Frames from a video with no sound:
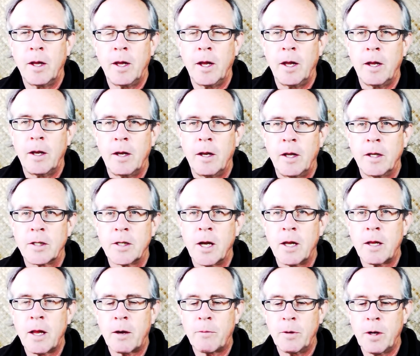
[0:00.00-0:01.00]
And, and, it's
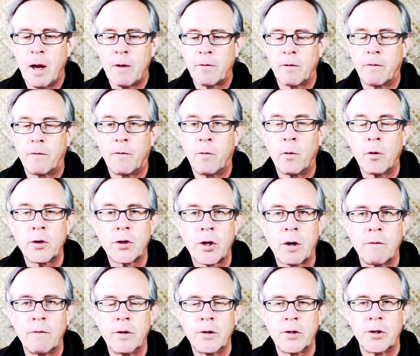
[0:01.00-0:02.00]
not like we have to
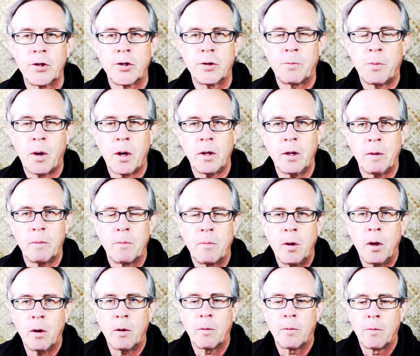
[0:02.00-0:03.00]
force our visits upon them.
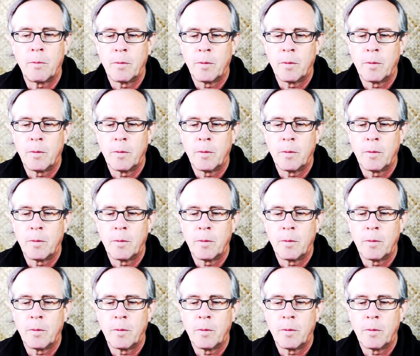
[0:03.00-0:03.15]
No